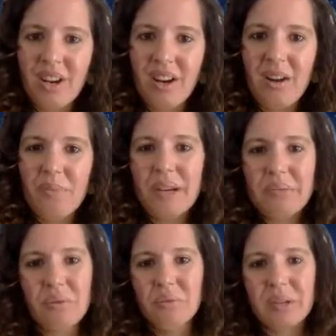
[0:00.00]
I mean,
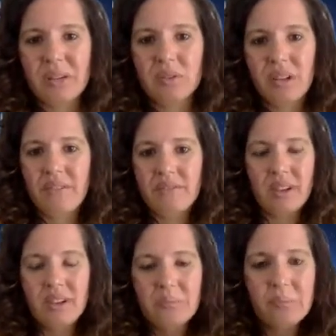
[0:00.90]
or we all have
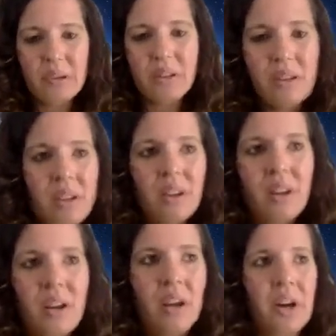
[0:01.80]
that, but
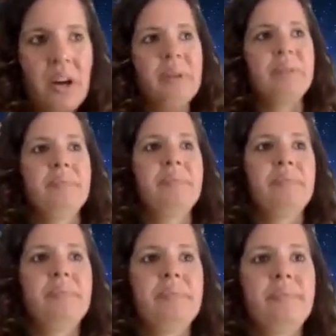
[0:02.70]
um,
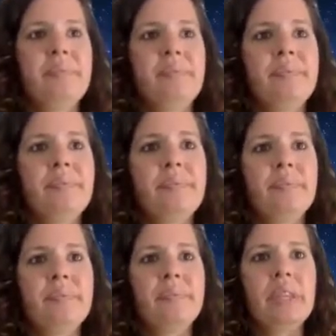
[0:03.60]

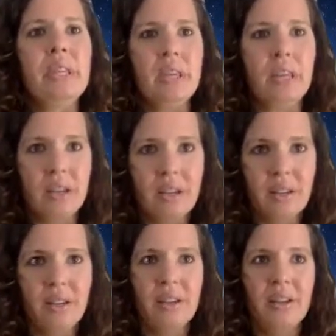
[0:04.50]

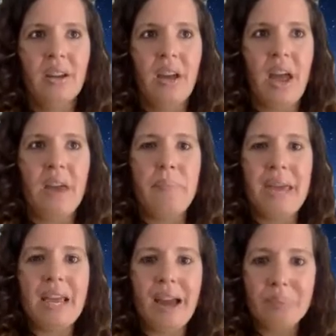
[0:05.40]
yeah, and
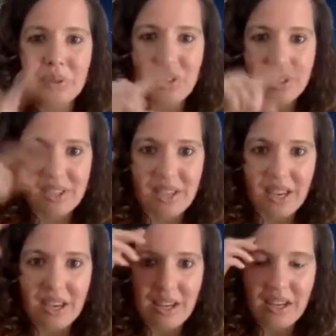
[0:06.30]
being able to
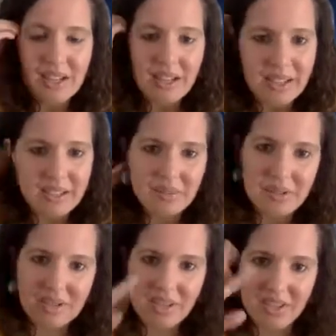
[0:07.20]
see, like
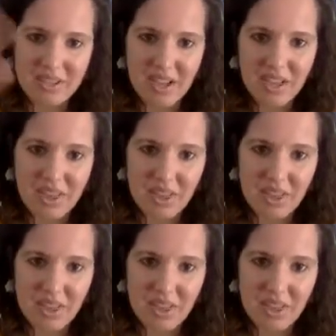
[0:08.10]
sometimes I see